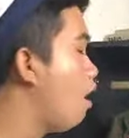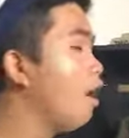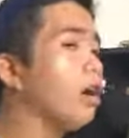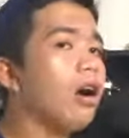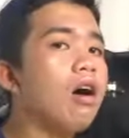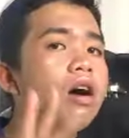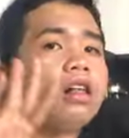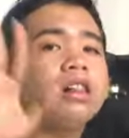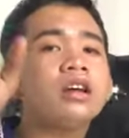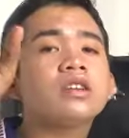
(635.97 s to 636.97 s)
are
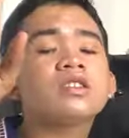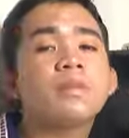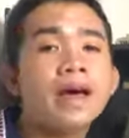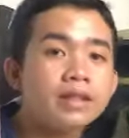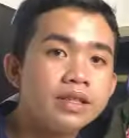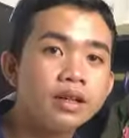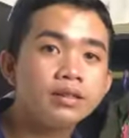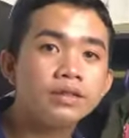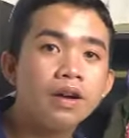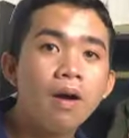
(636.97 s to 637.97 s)
all
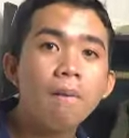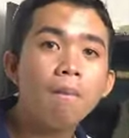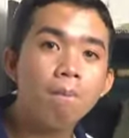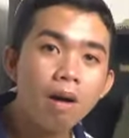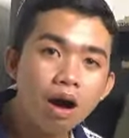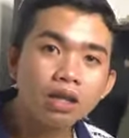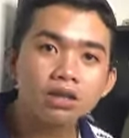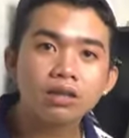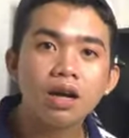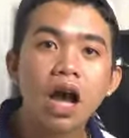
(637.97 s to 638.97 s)
expensive, but
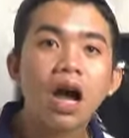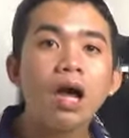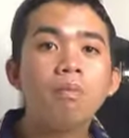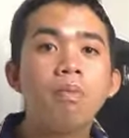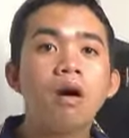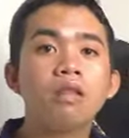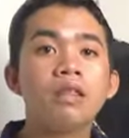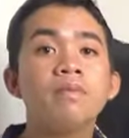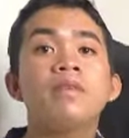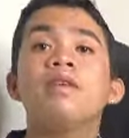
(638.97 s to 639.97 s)
I bought
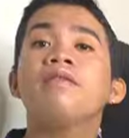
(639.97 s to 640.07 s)
them in a